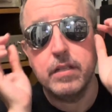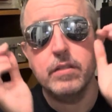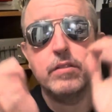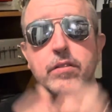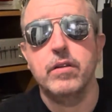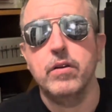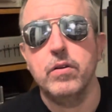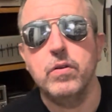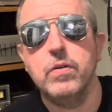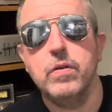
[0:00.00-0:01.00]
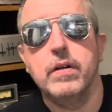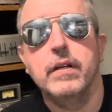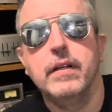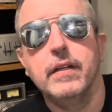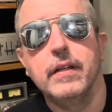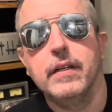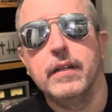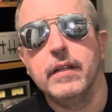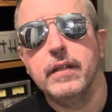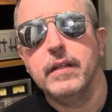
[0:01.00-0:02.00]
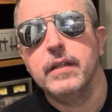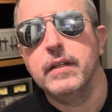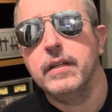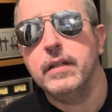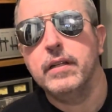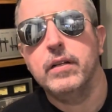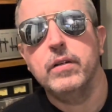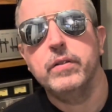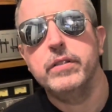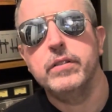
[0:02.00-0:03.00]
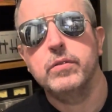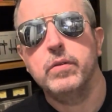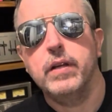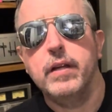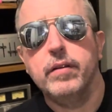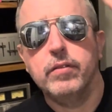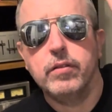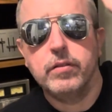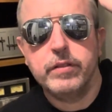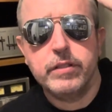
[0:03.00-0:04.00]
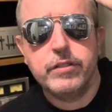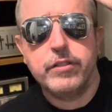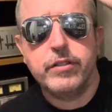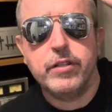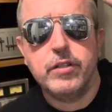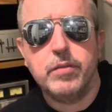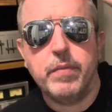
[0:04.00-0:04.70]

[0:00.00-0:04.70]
So you know, just whatever. Just chill,